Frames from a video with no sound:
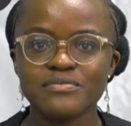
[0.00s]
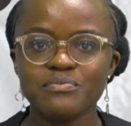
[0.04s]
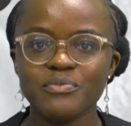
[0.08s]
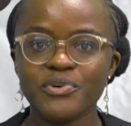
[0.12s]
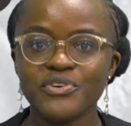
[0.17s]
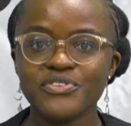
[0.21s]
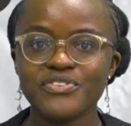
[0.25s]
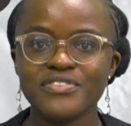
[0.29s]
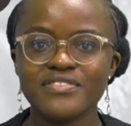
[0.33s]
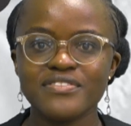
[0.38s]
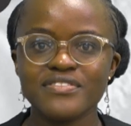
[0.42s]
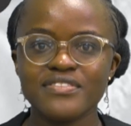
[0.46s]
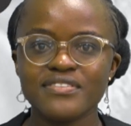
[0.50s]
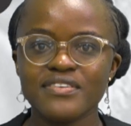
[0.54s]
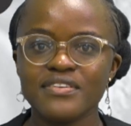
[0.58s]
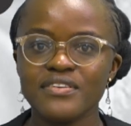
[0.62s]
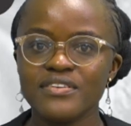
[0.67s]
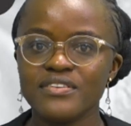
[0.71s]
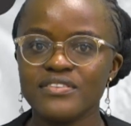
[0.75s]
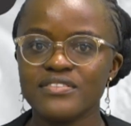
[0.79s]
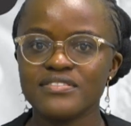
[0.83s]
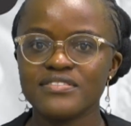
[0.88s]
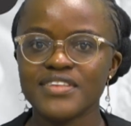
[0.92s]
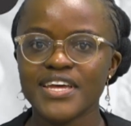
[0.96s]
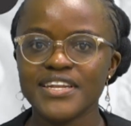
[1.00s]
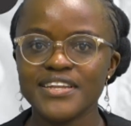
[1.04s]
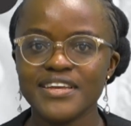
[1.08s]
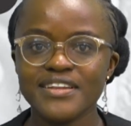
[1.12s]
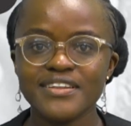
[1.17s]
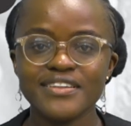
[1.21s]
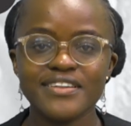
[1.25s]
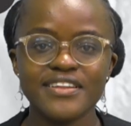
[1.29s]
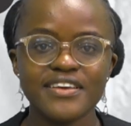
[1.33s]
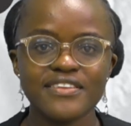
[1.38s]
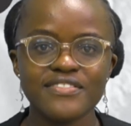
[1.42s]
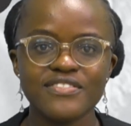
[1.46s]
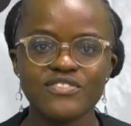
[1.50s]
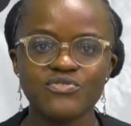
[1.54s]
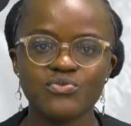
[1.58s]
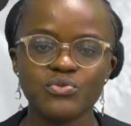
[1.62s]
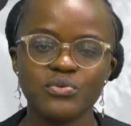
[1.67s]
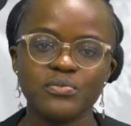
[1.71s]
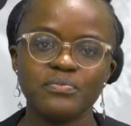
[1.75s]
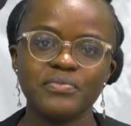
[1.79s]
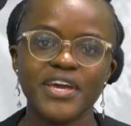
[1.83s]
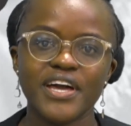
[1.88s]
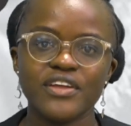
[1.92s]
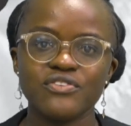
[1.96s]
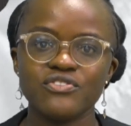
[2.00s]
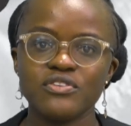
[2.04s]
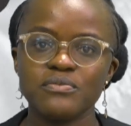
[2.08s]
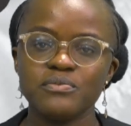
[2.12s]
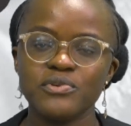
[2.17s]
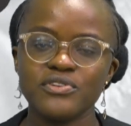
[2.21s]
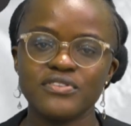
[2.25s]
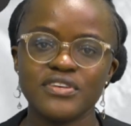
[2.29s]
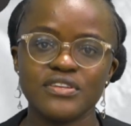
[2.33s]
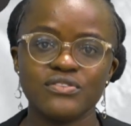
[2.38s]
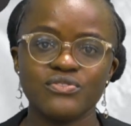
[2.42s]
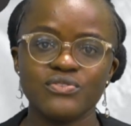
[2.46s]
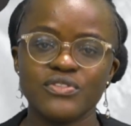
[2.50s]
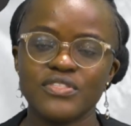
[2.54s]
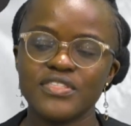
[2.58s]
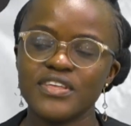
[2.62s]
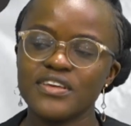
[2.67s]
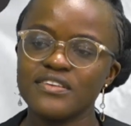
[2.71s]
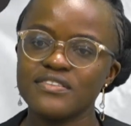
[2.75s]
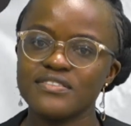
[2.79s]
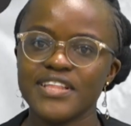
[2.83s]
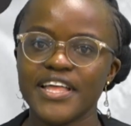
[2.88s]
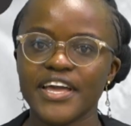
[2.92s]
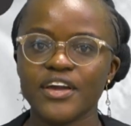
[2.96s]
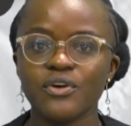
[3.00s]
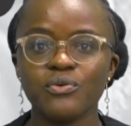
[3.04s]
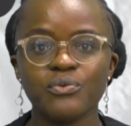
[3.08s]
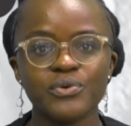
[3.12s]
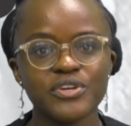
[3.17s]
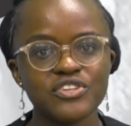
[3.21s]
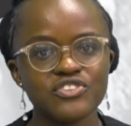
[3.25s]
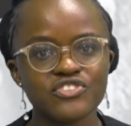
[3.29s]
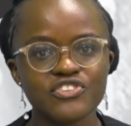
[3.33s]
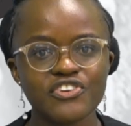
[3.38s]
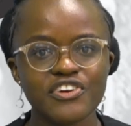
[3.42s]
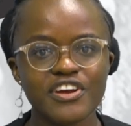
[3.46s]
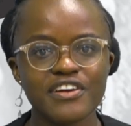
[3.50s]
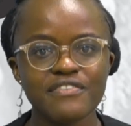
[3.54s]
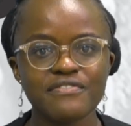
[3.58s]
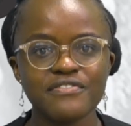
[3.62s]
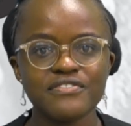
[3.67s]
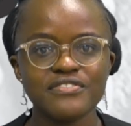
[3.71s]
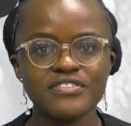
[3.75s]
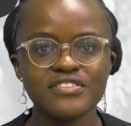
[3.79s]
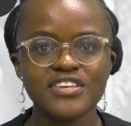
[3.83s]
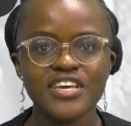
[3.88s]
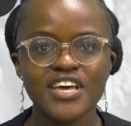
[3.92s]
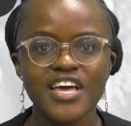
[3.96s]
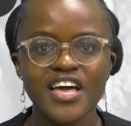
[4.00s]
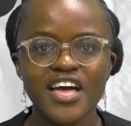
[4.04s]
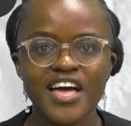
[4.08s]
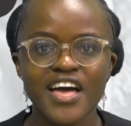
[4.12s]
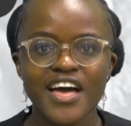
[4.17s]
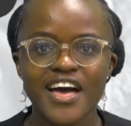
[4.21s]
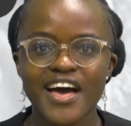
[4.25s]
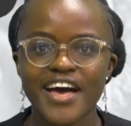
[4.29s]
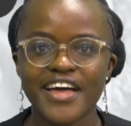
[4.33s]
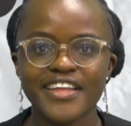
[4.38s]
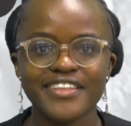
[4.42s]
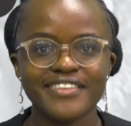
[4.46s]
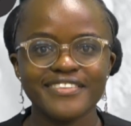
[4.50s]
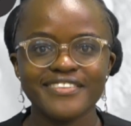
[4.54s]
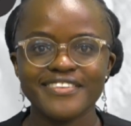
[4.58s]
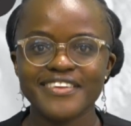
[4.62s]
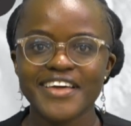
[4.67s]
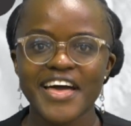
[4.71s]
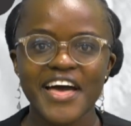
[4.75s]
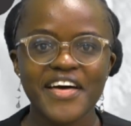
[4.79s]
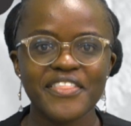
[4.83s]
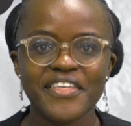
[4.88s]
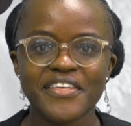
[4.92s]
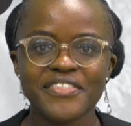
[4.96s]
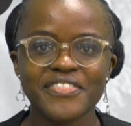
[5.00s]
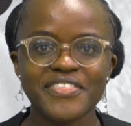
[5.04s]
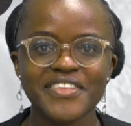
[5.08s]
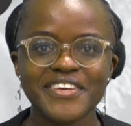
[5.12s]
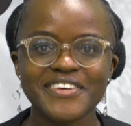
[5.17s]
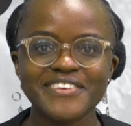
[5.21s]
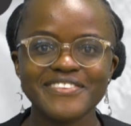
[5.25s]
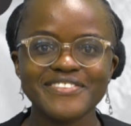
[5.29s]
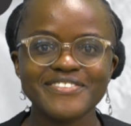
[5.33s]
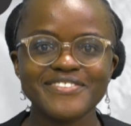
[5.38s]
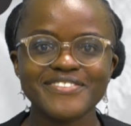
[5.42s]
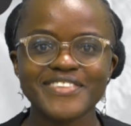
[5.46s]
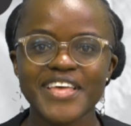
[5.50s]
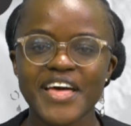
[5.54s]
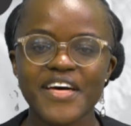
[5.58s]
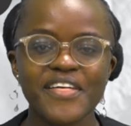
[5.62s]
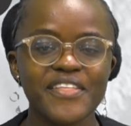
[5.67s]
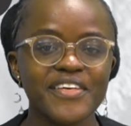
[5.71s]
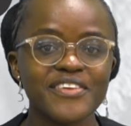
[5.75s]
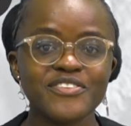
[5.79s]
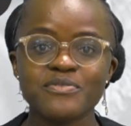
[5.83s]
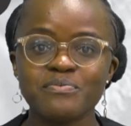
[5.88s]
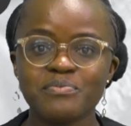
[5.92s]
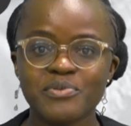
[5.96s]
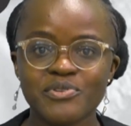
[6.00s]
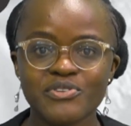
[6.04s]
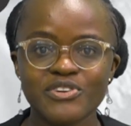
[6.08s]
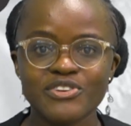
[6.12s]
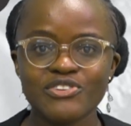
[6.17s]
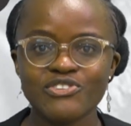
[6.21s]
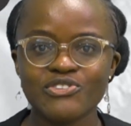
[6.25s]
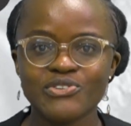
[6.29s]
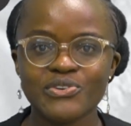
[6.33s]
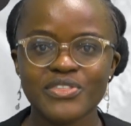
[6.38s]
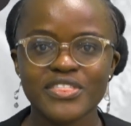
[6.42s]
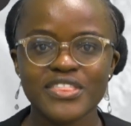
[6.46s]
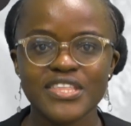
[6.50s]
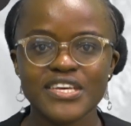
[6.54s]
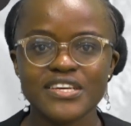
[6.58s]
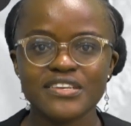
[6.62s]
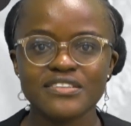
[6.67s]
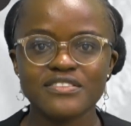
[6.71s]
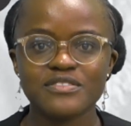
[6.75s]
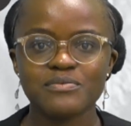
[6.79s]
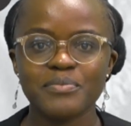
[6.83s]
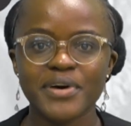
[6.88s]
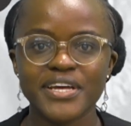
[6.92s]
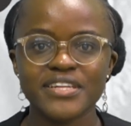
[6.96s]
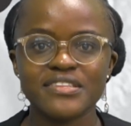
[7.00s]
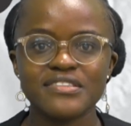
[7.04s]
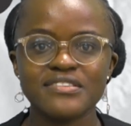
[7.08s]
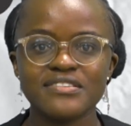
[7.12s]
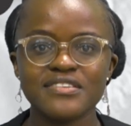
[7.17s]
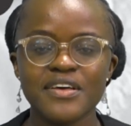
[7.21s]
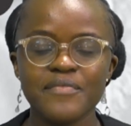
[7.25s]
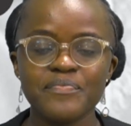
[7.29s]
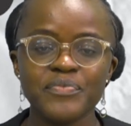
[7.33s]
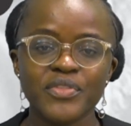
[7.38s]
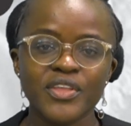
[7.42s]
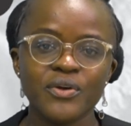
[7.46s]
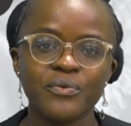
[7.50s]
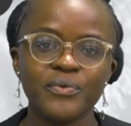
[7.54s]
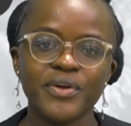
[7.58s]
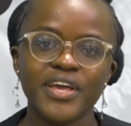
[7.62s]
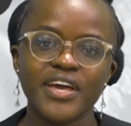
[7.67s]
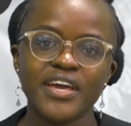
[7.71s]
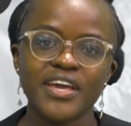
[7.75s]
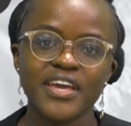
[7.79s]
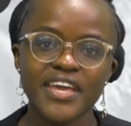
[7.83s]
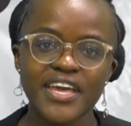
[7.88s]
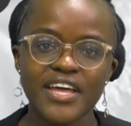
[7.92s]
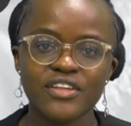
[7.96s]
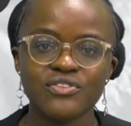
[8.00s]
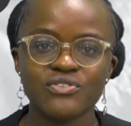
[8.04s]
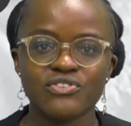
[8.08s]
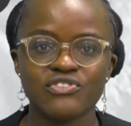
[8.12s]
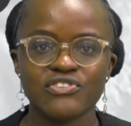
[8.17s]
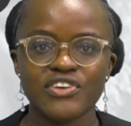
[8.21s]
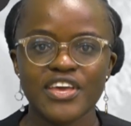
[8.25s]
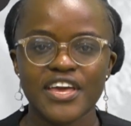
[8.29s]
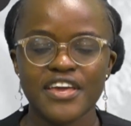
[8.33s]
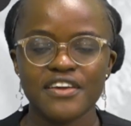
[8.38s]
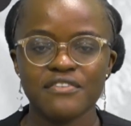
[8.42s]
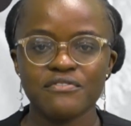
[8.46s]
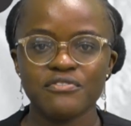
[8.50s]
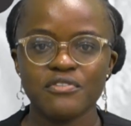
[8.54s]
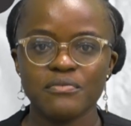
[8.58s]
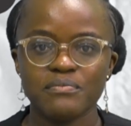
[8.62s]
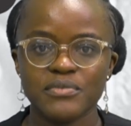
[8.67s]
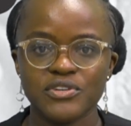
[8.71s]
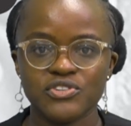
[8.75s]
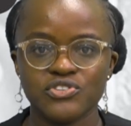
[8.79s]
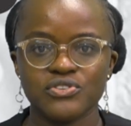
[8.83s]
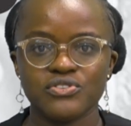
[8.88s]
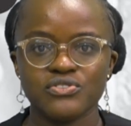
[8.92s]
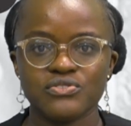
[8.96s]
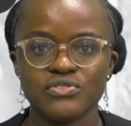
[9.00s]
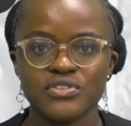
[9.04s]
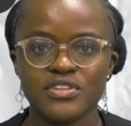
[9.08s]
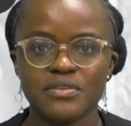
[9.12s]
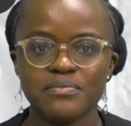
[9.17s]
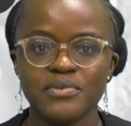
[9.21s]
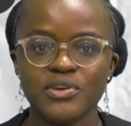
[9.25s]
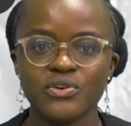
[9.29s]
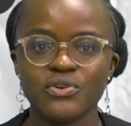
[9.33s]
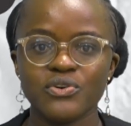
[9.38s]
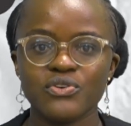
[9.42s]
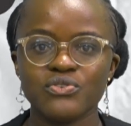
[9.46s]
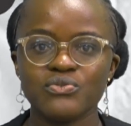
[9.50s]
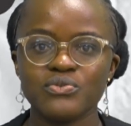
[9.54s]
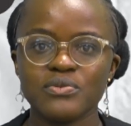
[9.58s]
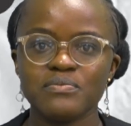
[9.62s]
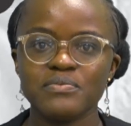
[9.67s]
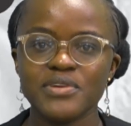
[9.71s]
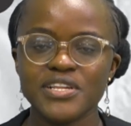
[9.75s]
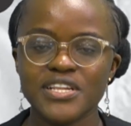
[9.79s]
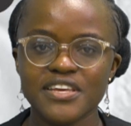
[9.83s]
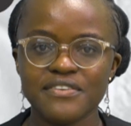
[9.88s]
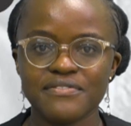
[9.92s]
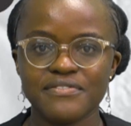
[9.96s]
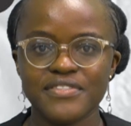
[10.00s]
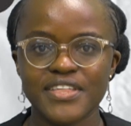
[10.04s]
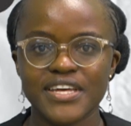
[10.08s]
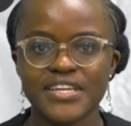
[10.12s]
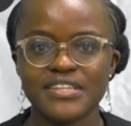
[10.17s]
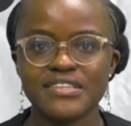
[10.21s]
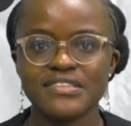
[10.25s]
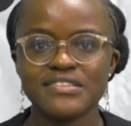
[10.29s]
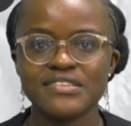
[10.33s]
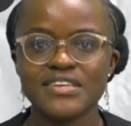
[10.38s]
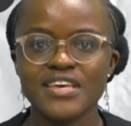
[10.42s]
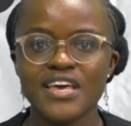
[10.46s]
most sudden deaths will be attributed to things like witchcraft and other things, other spiritual things. But we are here to share information today because we believe that